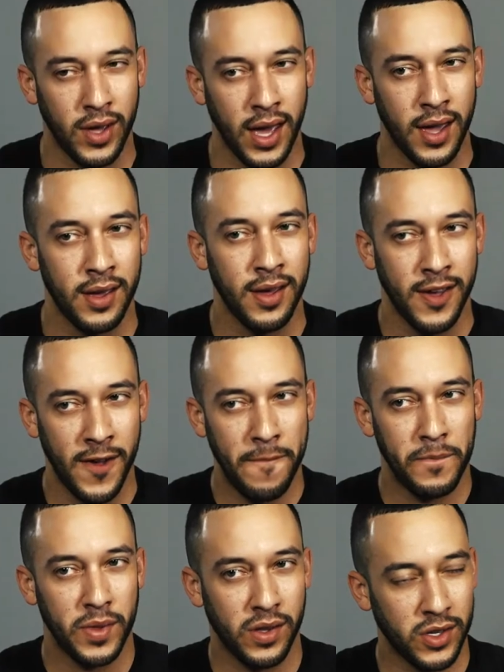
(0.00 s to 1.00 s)
okay,
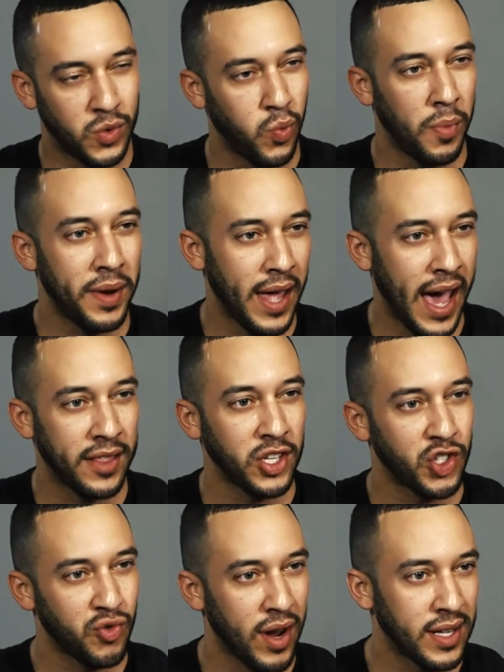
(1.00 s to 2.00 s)
this woman had
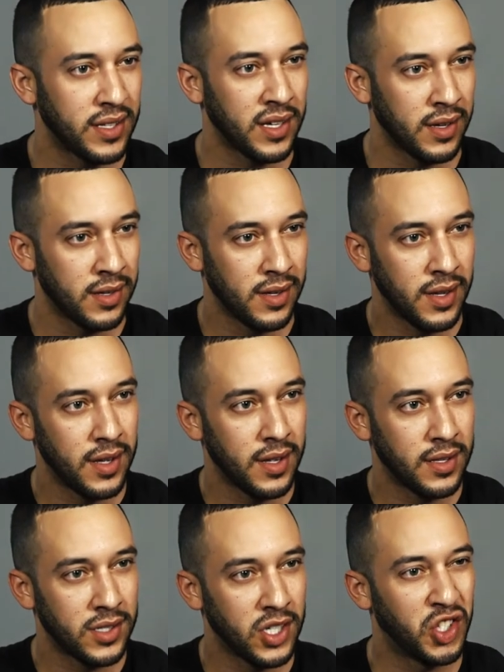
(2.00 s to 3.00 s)
the strength to
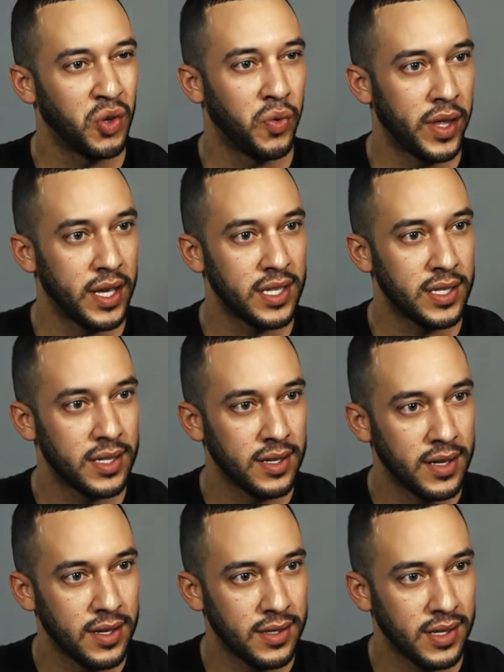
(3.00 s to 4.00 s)
to do this,
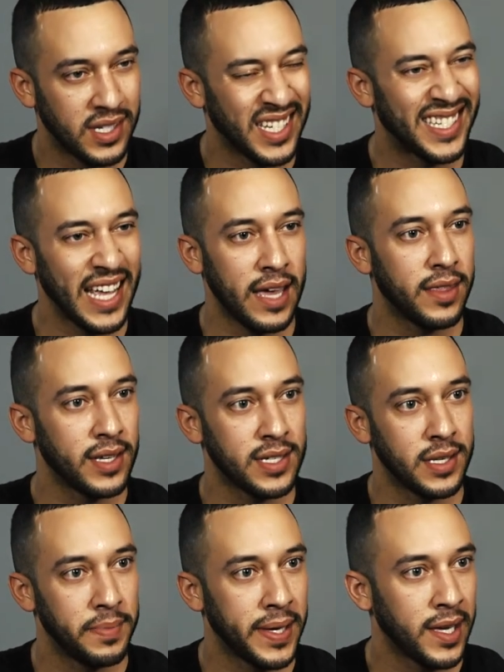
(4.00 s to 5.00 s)
to say
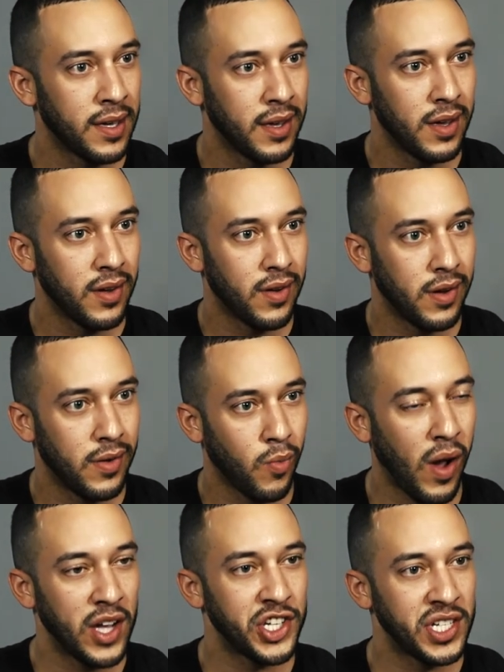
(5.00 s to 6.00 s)
this to me
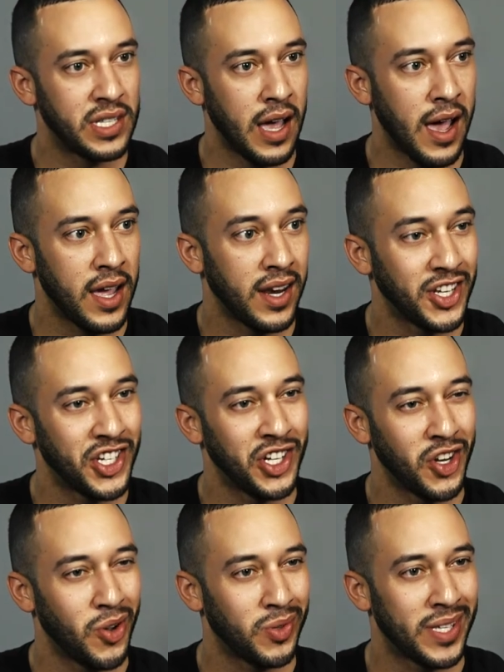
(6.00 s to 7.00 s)
while she's dying and
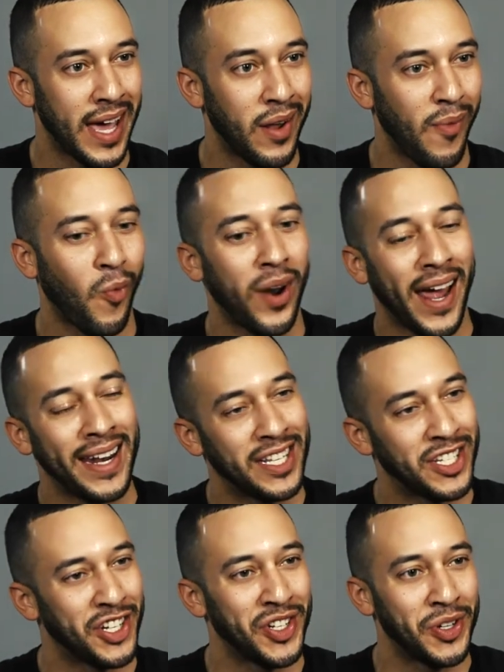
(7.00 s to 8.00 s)
she knows that what I
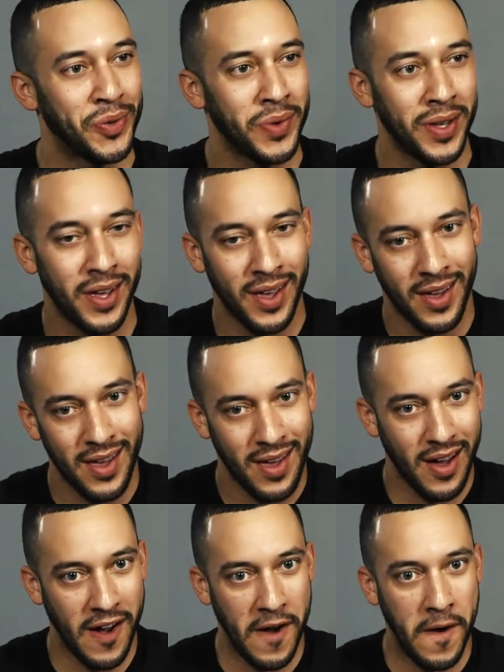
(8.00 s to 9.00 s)
need to do.
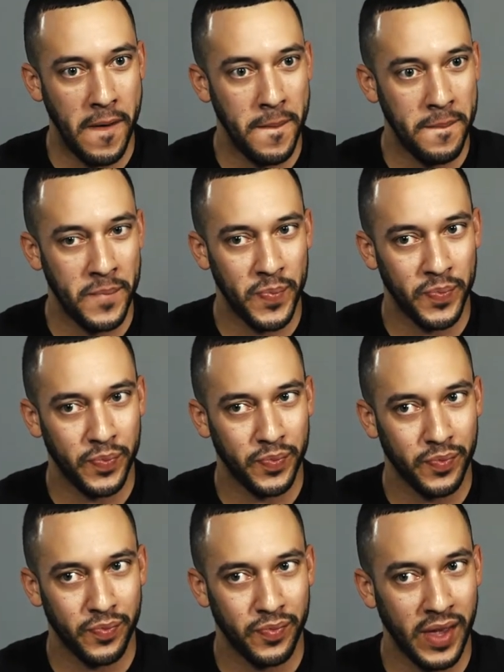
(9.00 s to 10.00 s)
Um,
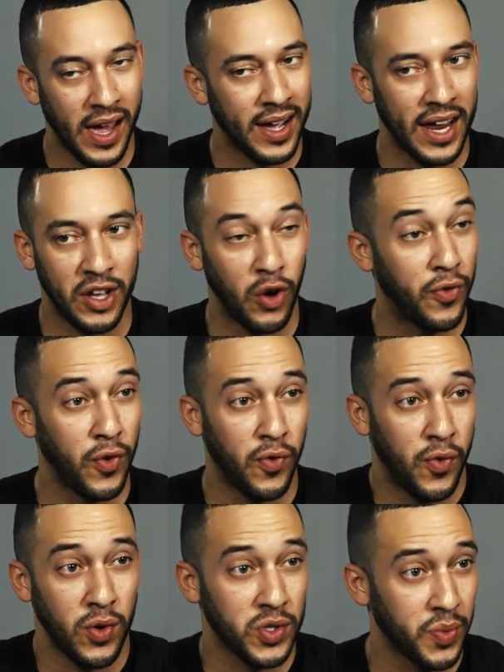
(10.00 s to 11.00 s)
now I gotta go
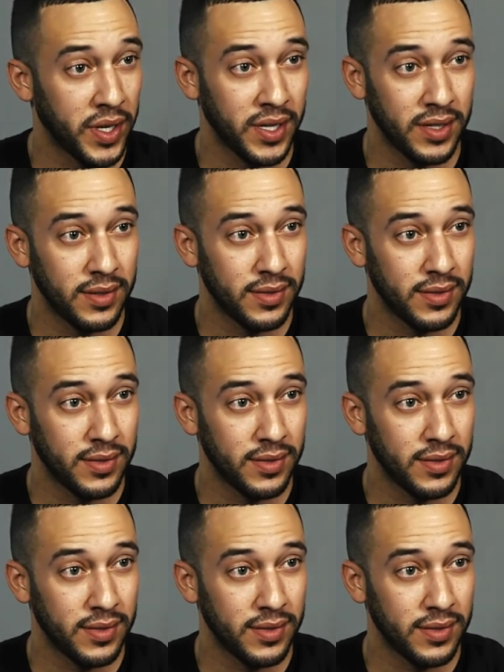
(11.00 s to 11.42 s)
full force with it.